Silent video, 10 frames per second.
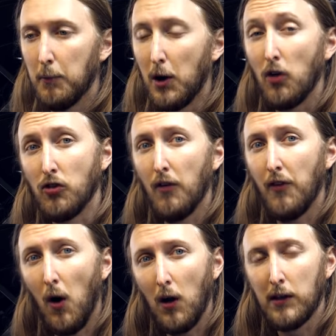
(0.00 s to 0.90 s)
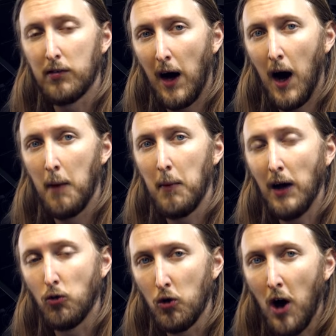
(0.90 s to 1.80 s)
because of all the time
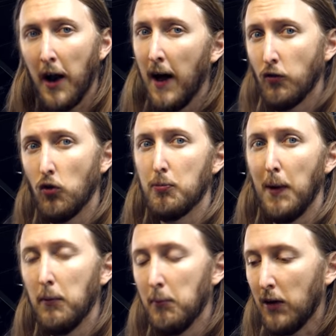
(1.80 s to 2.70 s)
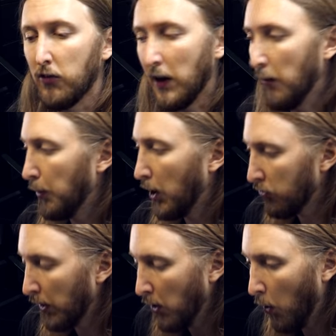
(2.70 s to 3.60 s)
I do not have to spend mixing.
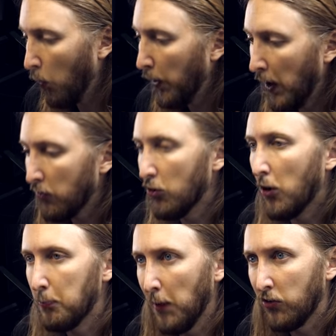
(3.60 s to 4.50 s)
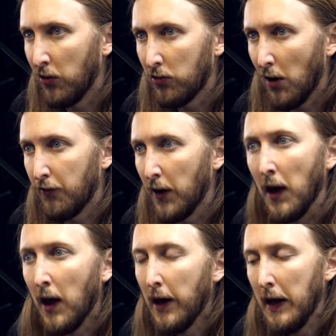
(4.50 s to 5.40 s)
Because I know when I start mixing
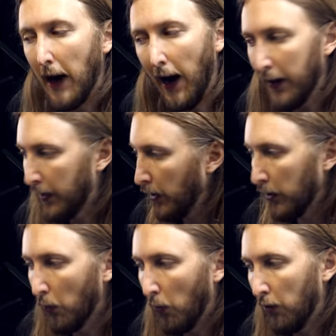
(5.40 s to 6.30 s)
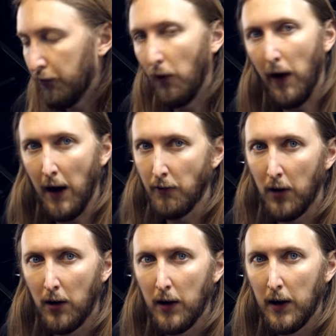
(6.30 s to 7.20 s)
something, I can go on
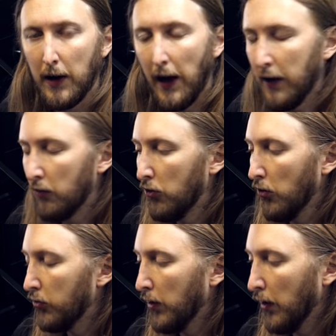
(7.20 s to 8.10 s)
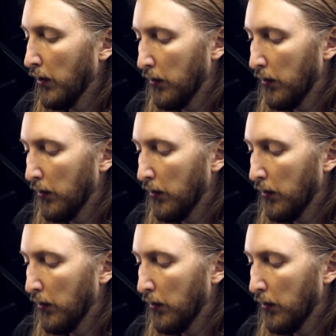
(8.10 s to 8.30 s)
forever. And it's just